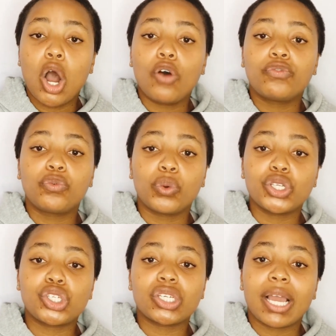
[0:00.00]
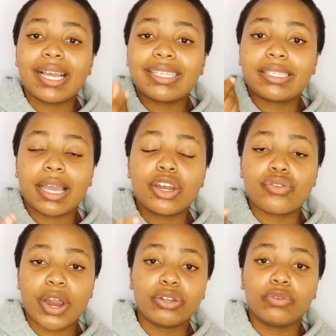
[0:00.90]
of which is in a
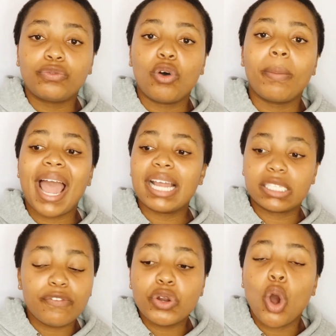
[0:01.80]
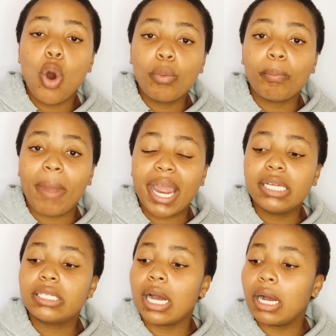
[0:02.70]
granule form, and even
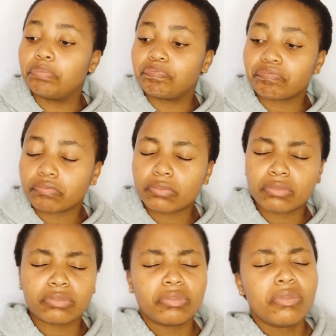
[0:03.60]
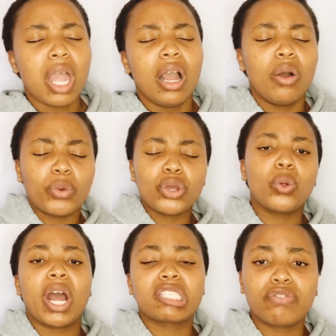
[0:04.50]
homemade
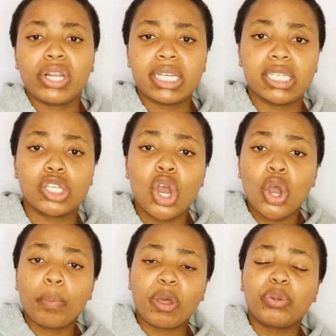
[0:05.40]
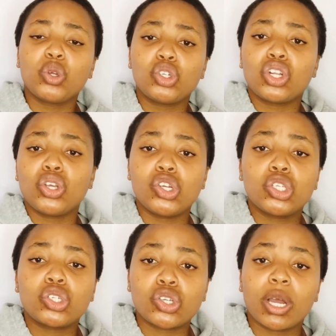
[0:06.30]
exfoliators, people usually
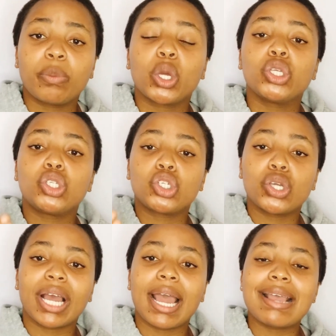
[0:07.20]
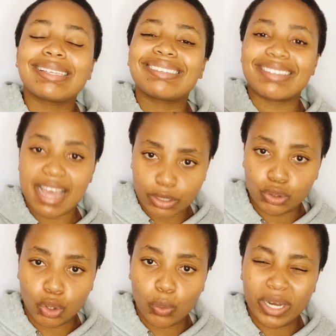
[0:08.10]
use sugar, because sugar is that
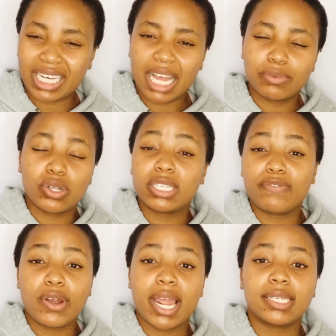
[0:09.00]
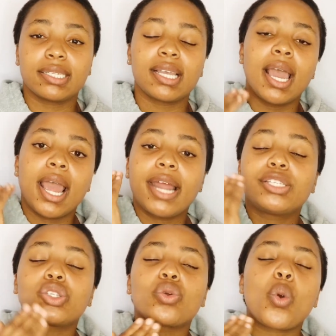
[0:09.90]
good when it comes to exfoliators.
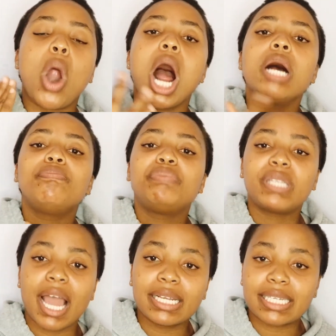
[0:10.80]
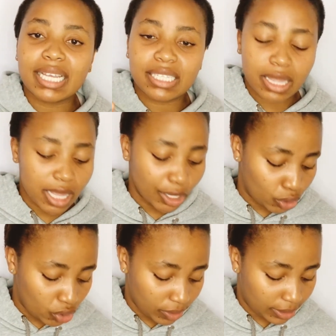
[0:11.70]
It scrubs and does the things
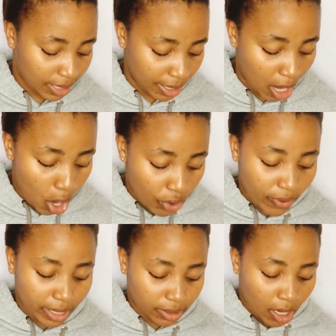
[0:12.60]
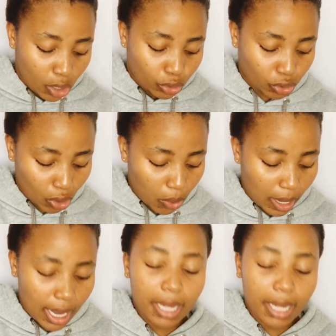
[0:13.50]
to your skin, right? So